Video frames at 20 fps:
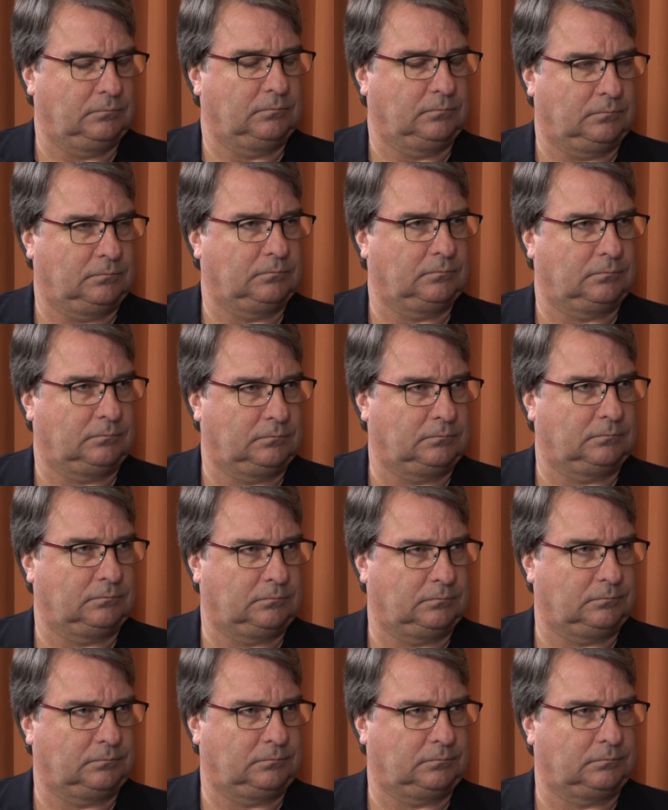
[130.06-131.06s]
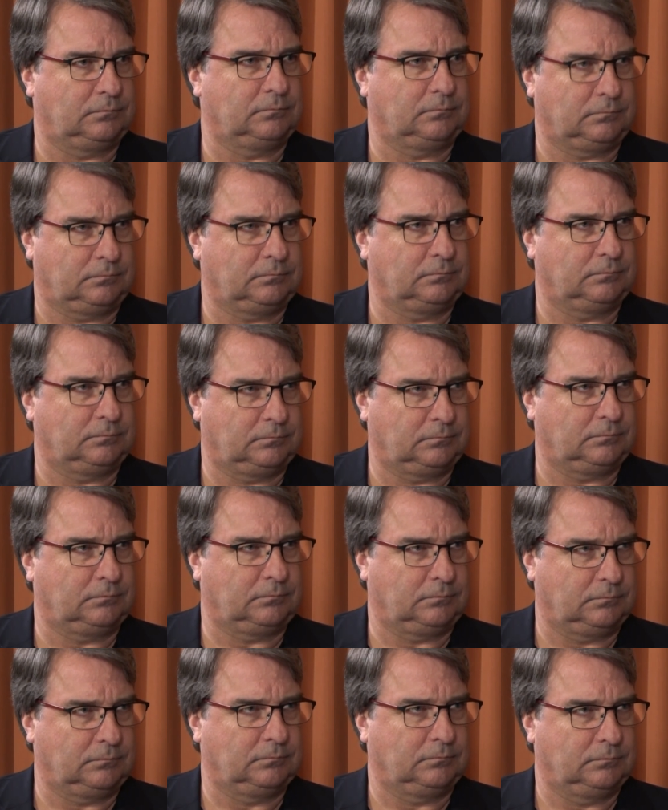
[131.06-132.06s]
those business questions, and you can figure out the
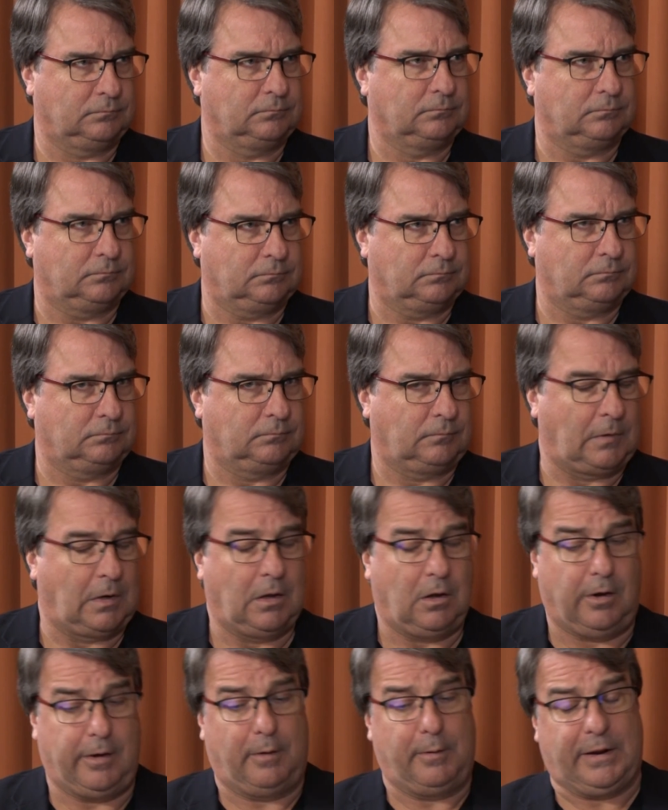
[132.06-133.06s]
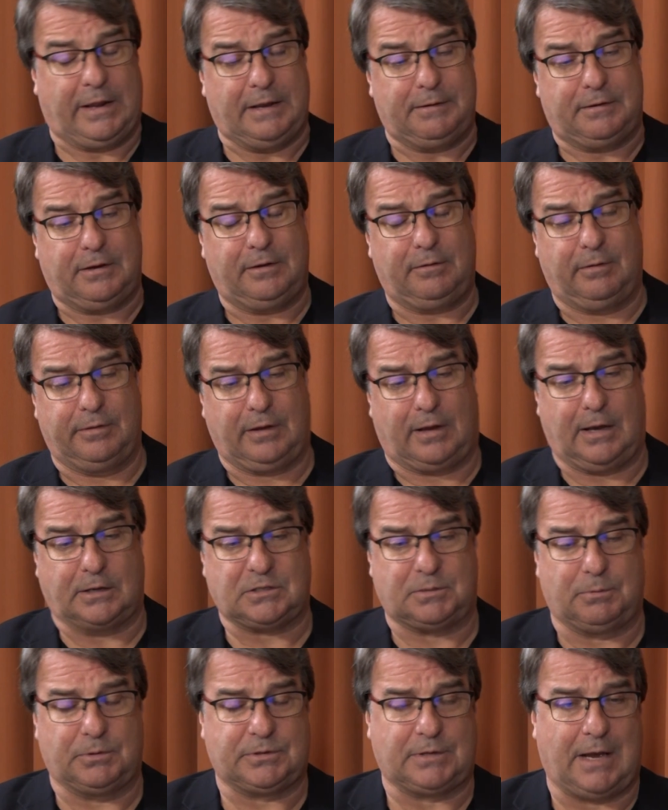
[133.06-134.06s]
rest on the fly. Oh, I want to get to the
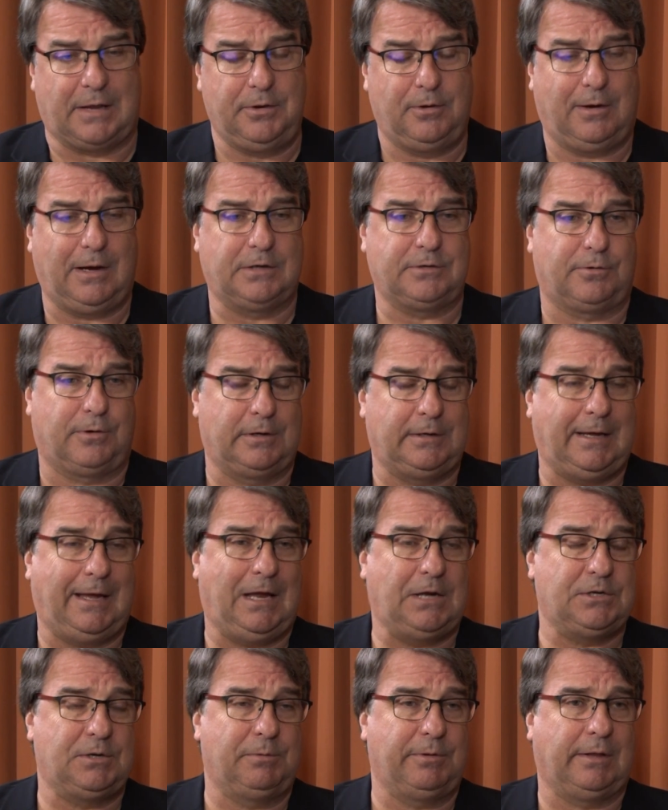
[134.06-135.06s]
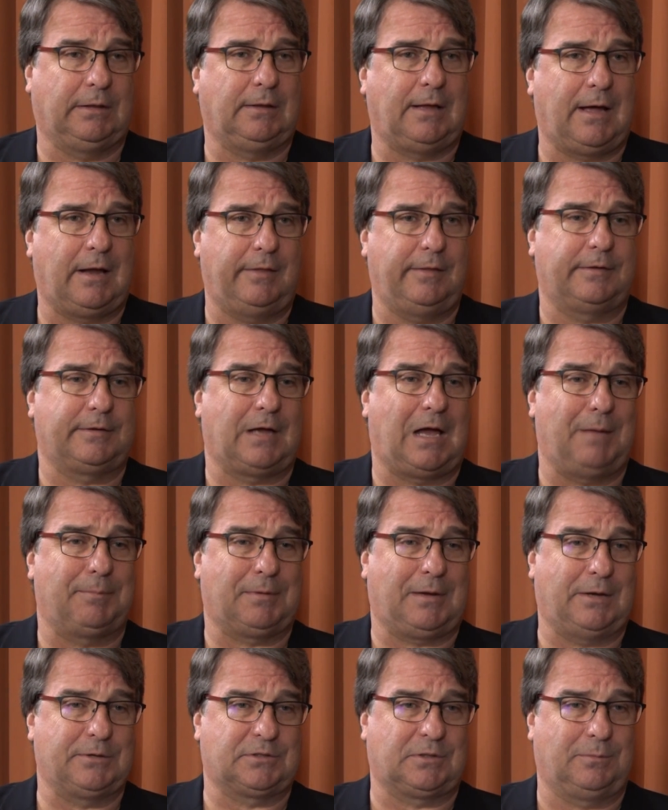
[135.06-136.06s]
customer side. You guys are engaging with a lot of the
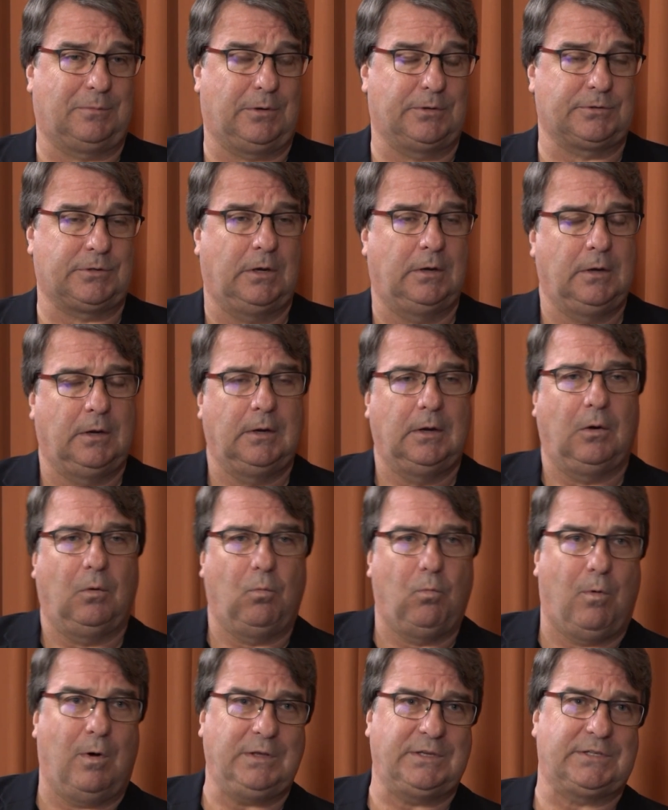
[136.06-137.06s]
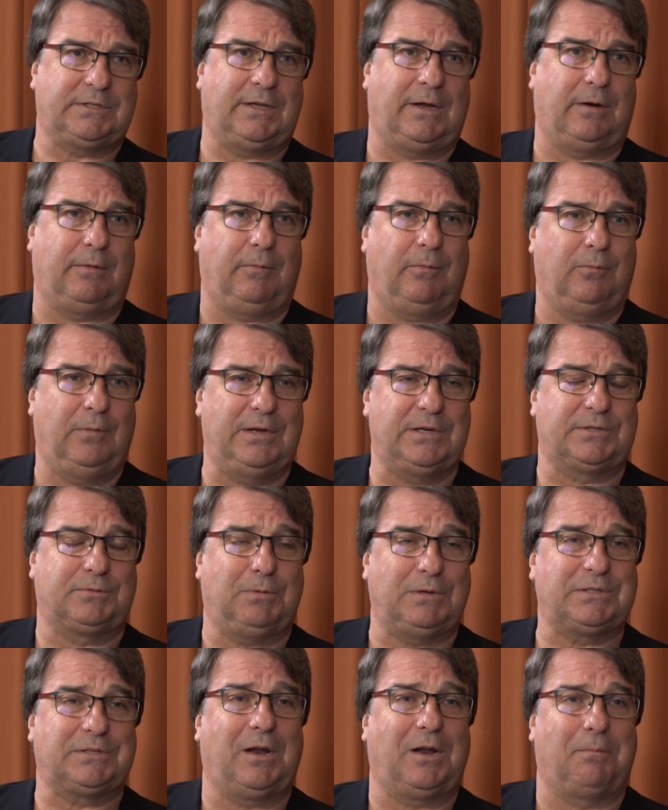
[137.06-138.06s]
top customers. What's their what is,
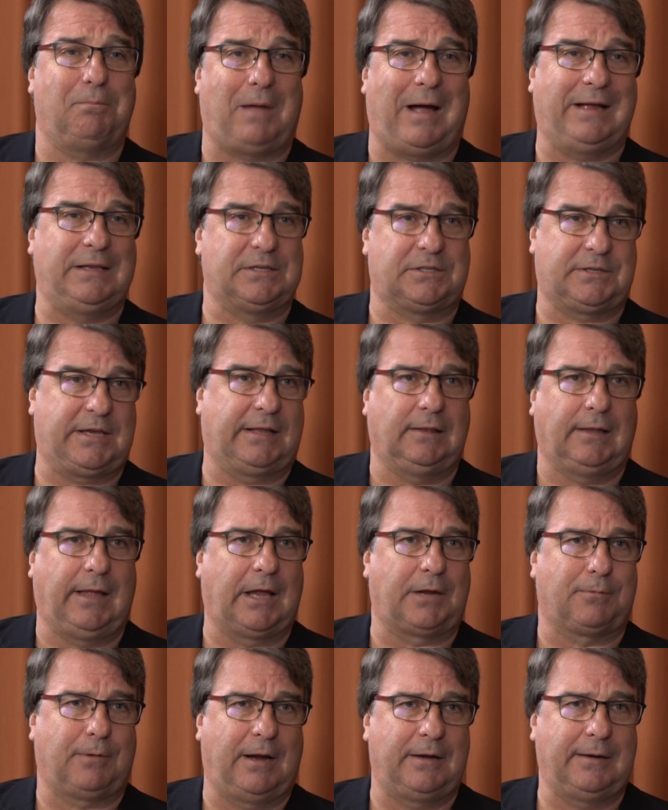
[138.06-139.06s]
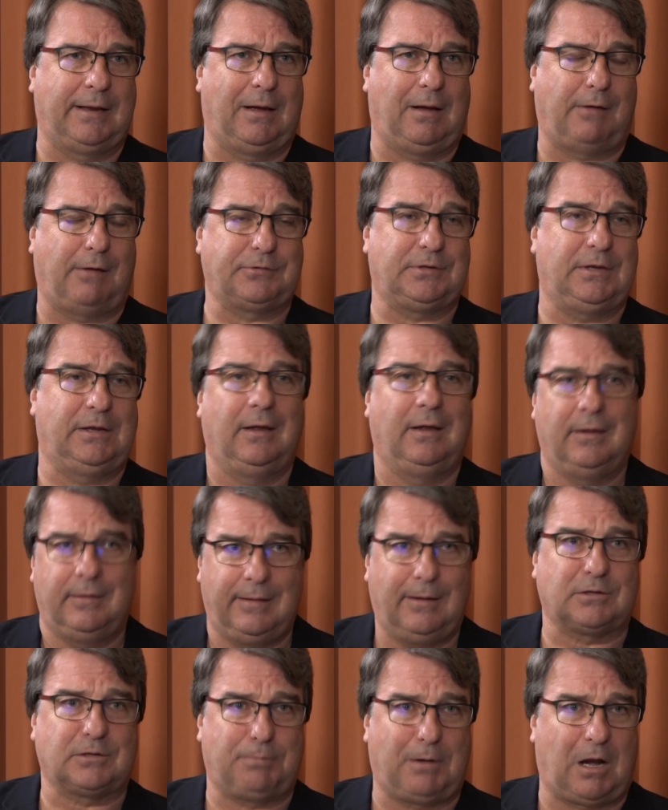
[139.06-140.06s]
what's their mindset like right now? Obviously,
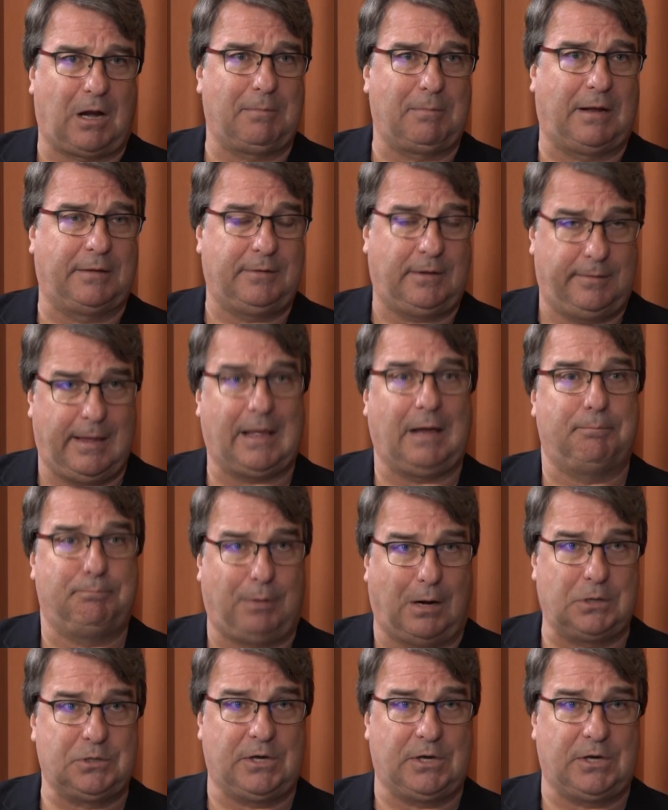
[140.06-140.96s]
they're experimenting. They got